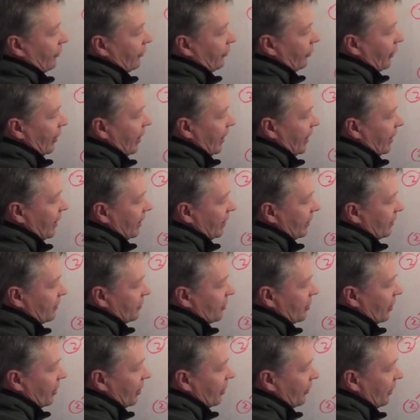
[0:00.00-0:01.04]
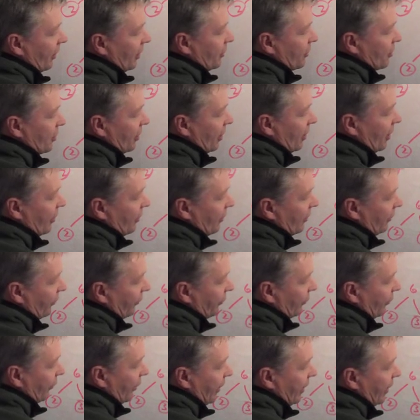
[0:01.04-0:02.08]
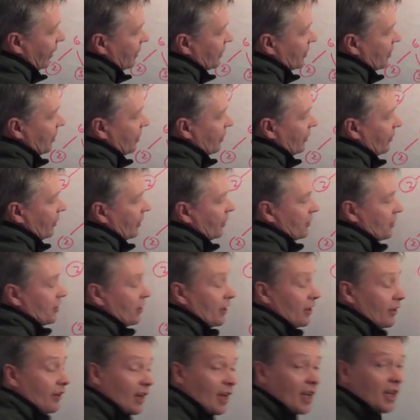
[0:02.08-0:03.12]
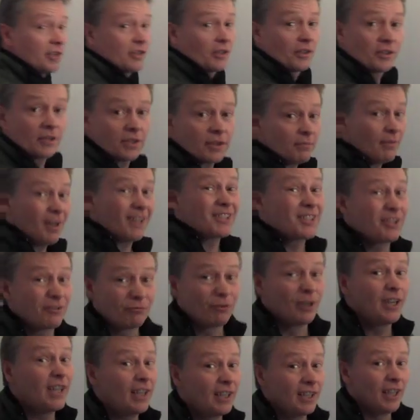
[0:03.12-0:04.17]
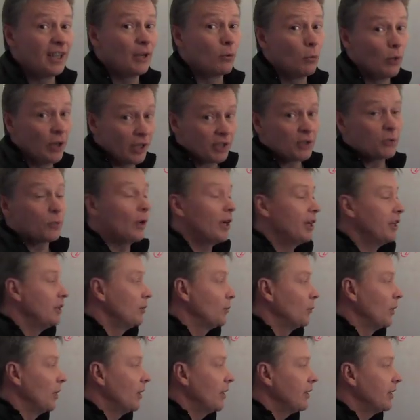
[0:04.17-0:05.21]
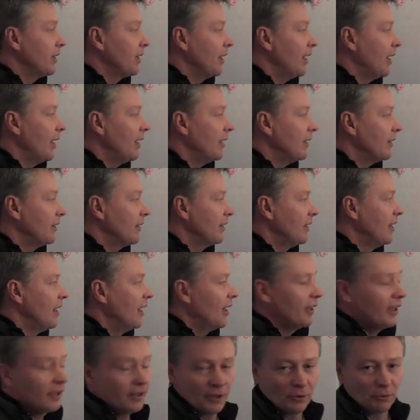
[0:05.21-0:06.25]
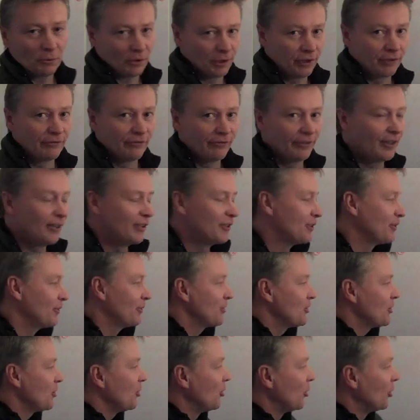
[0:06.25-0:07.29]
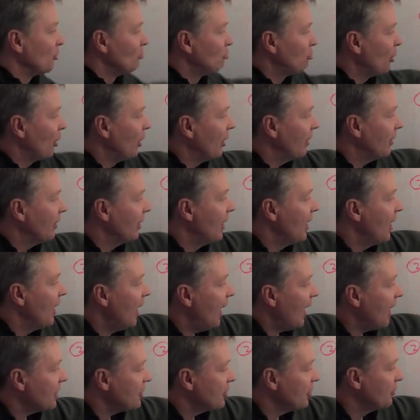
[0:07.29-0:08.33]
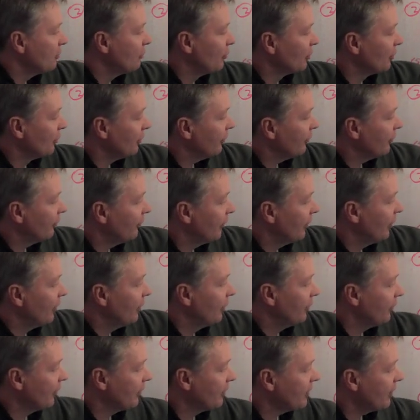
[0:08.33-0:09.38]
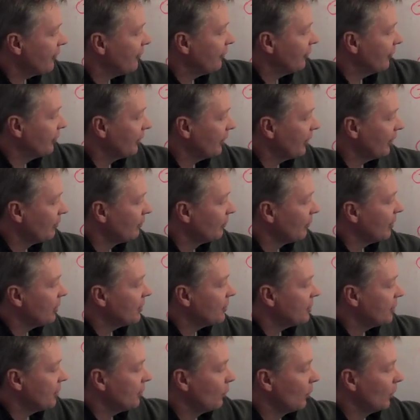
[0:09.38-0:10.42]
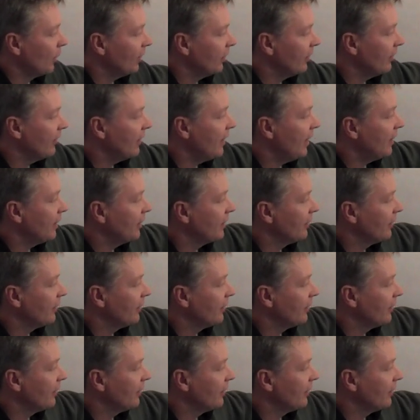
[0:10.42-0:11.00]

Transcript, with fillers: three, two and two, three, two and two. So it doesn't matter really which way you work it, and I don't want to confuse you at all, but as you put through the different numbers, you will at the